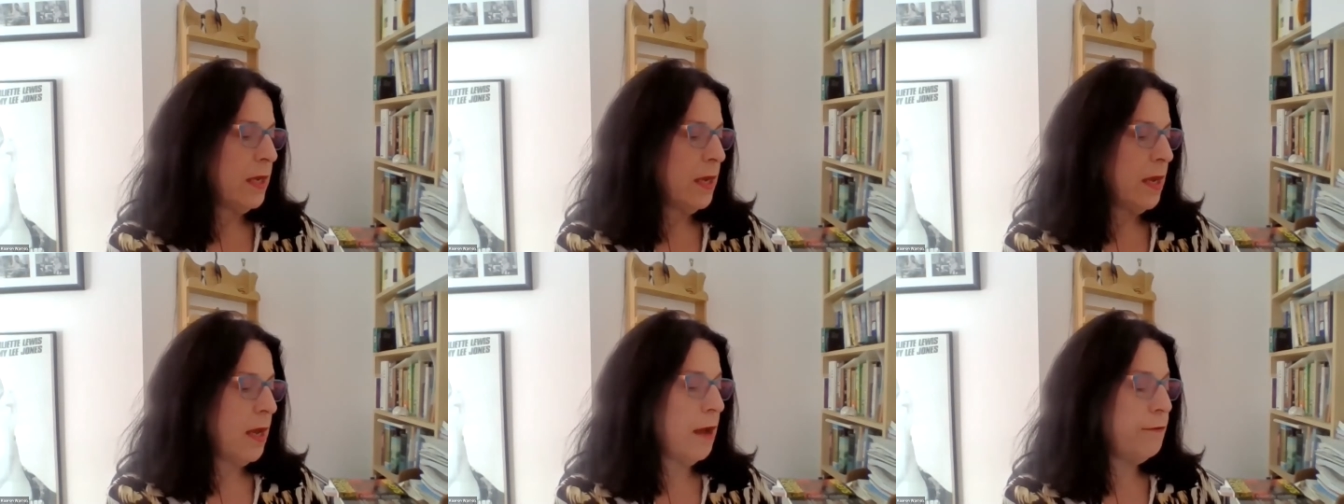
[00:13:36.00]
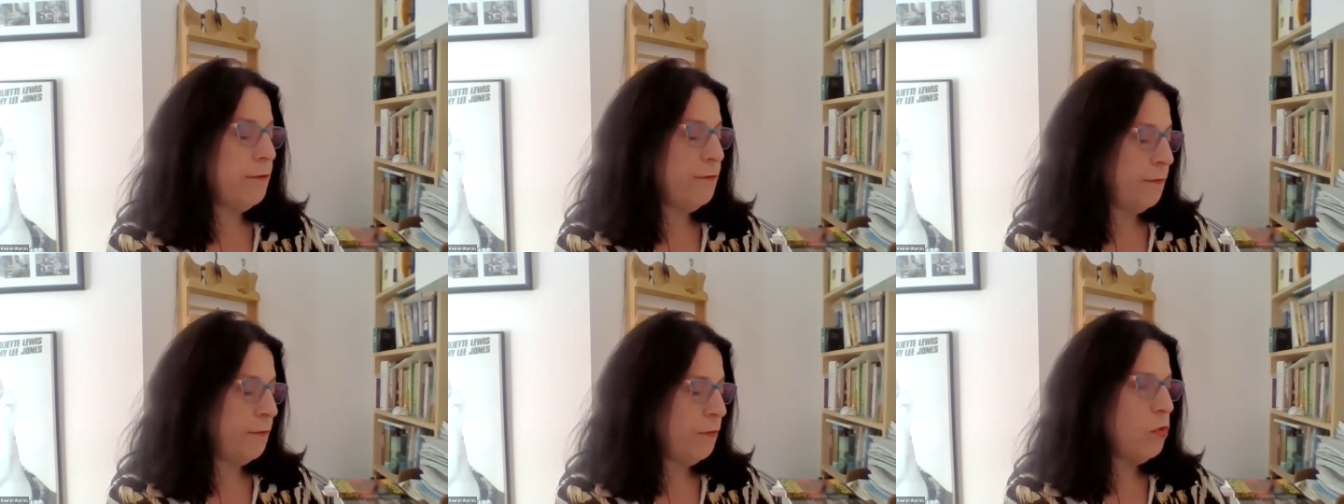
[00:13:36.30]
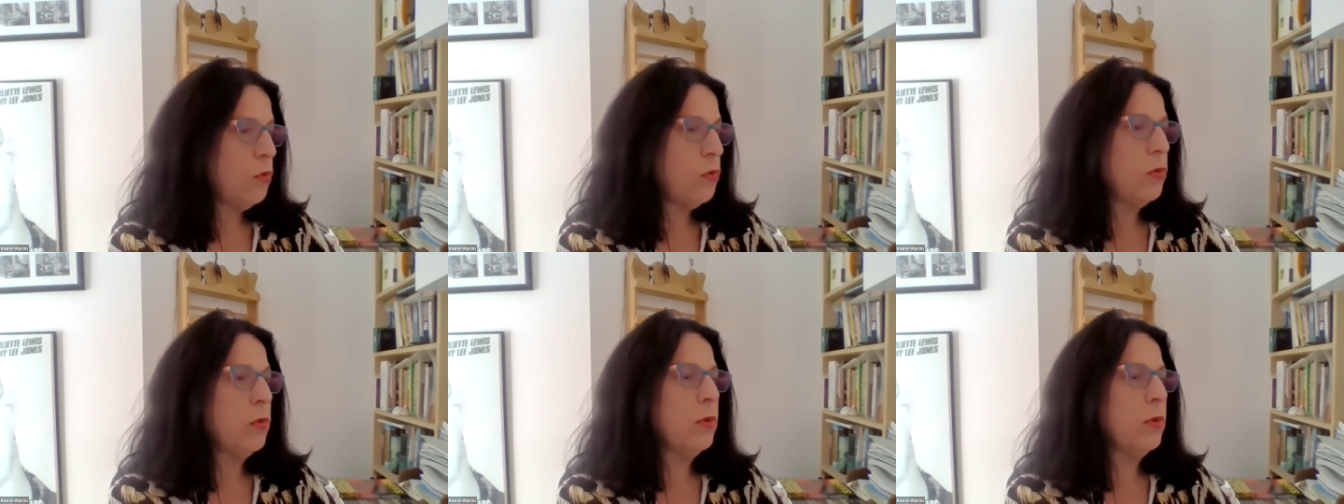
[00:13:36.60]
A
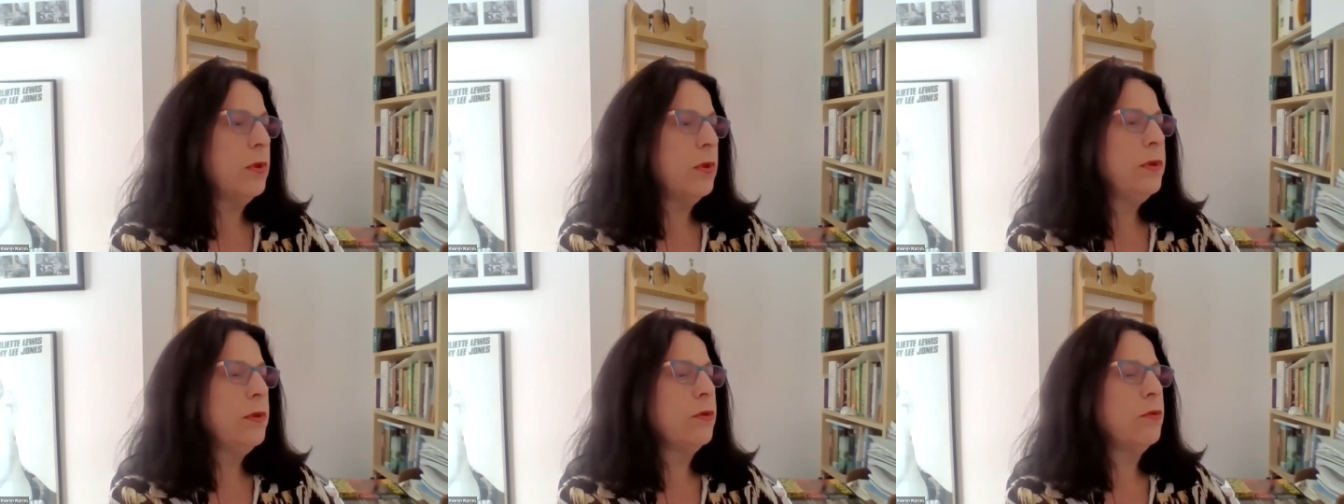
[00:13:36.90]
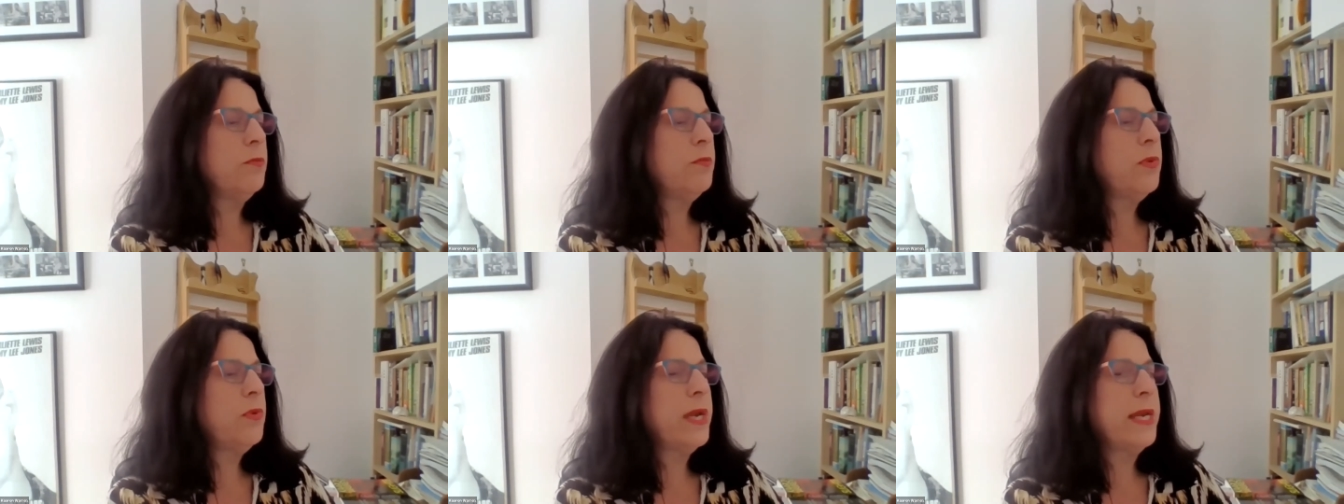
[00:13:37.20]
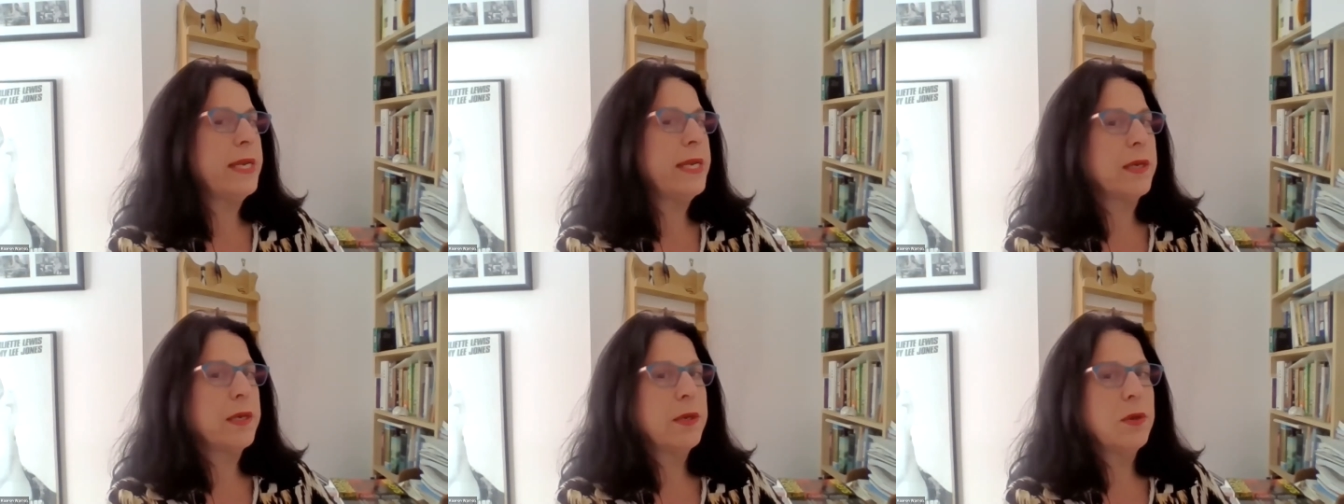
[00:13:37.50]
fall could
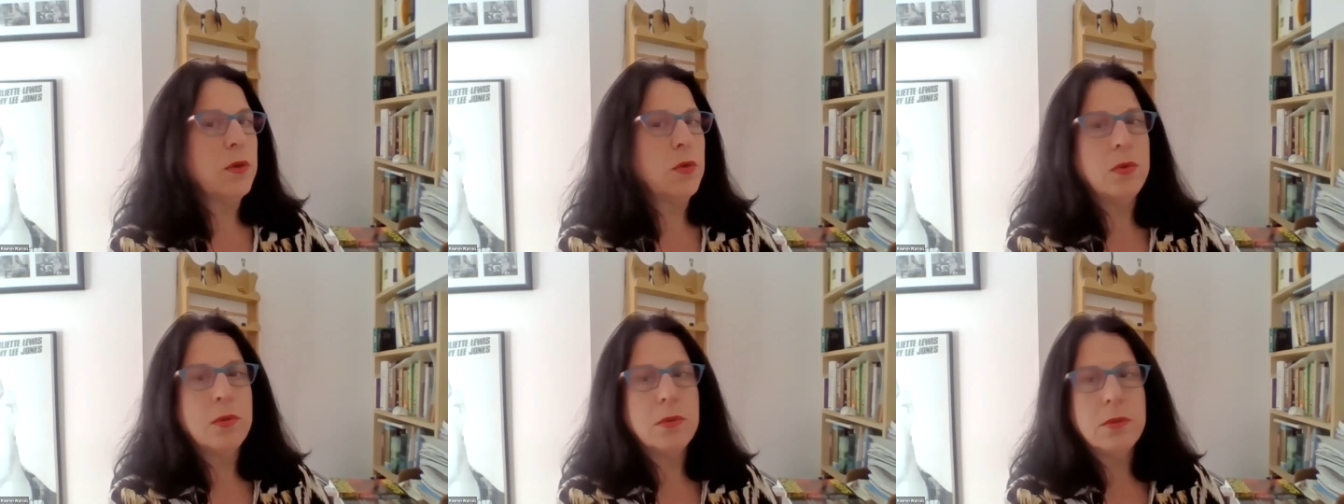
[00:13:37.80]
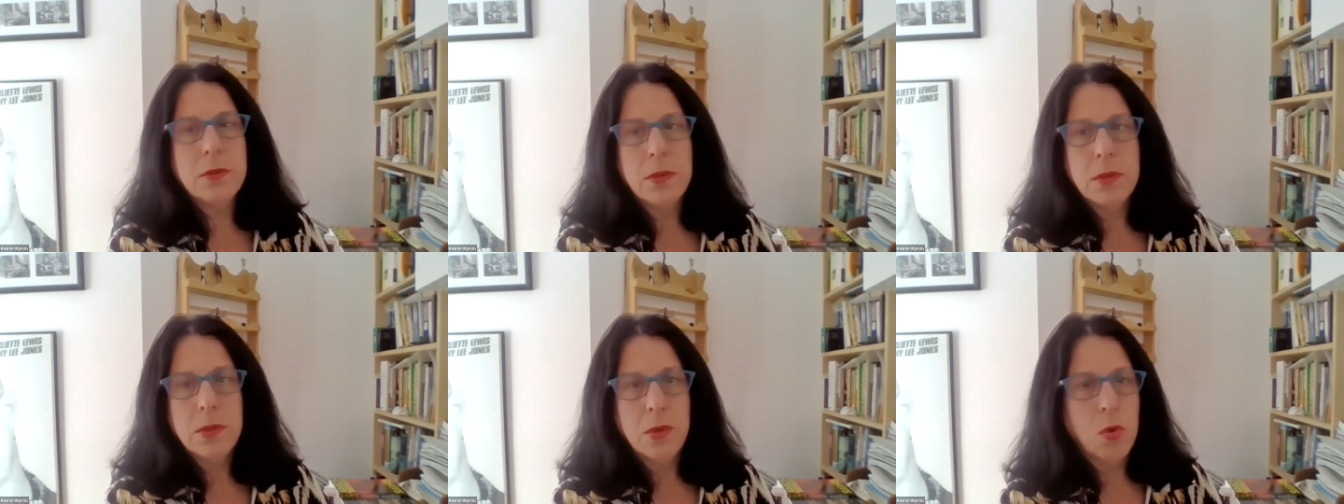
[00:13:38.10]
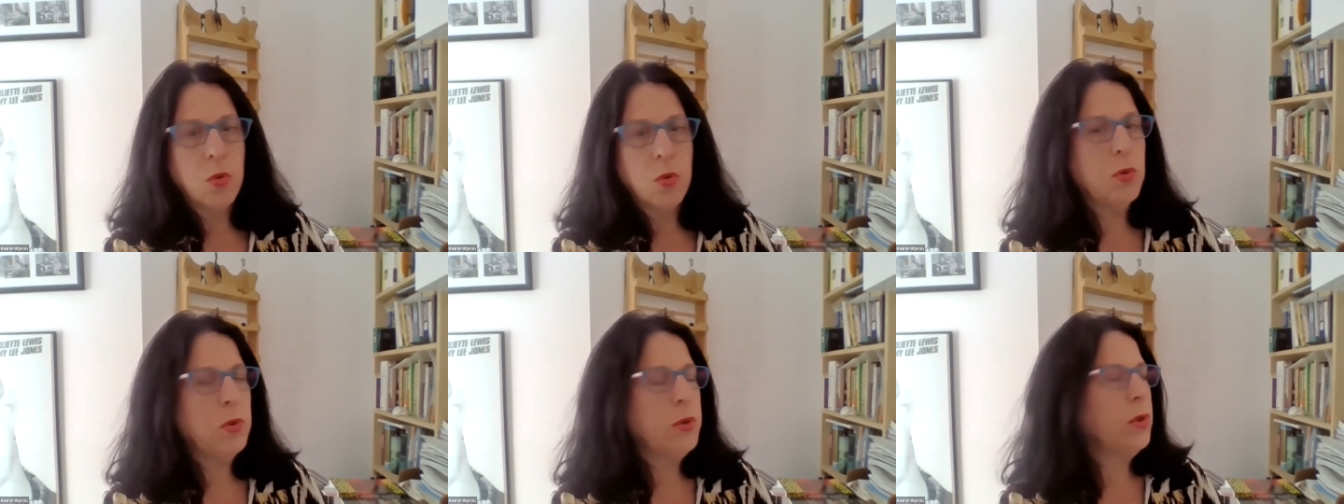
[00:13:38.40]
break
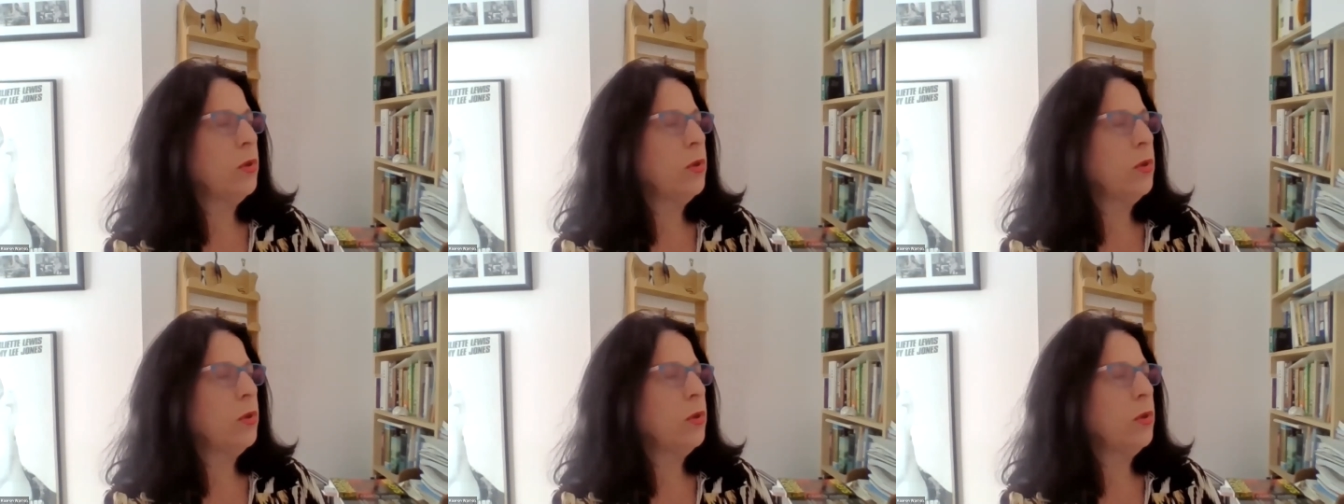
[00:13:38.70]
all